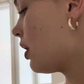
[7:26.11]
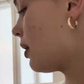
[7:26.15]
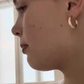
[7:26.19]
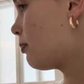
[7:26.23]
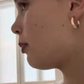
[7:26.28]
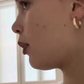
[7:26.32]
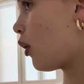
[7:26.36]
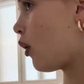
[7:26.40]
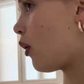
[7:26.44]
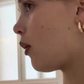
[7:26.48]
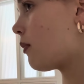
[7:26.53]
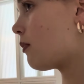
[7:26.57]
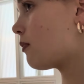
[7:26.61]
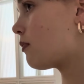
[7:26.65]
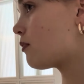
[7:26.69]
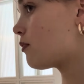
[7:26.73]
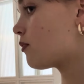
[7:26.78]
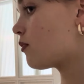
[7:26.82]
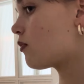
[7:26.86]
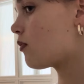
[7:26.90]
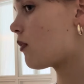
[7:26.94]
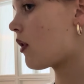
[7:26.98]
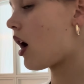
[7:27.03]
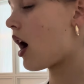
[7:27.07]
But
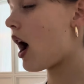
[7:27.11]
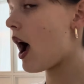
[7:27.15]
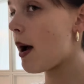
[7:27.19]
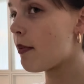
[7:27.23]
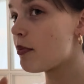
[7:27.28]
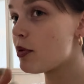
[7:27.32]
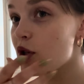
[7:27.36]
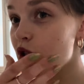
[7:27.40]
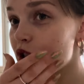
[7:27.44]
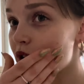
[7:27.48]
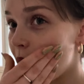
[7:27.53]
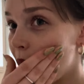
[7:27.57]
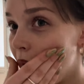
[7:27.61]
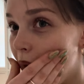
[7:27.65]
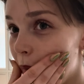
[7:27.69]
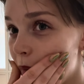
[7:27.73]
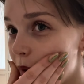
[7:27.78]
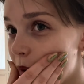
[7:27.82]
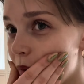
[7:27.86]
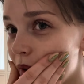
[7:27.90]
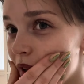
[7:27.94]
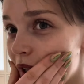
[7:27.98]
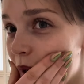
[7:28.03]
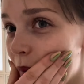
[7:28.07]
I'm just happy
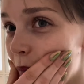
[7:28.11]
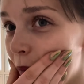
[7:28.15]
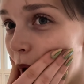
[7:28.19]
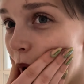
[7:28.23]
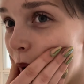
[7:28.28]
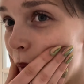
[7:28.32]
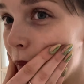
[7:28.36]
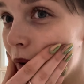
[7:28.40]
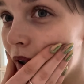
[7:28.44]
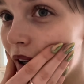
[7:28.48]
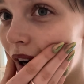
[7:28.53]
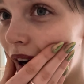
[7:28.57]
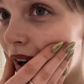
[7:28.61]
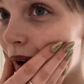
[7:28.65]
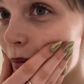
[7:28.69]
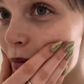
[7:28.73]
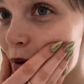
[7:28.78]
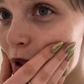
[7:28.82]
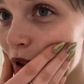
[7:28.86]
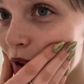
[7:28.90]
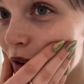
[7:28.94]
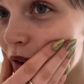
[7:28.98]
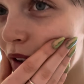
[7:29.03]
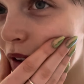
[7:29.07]
with the apartment. I
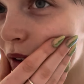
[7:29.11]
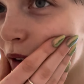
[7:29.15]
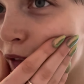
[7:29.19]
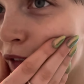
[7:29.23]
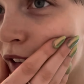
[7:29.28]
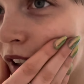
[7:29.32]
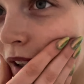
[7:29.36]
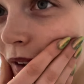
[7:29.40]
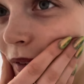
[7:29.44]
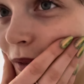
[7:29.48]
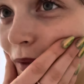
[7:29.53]
absolutely love it.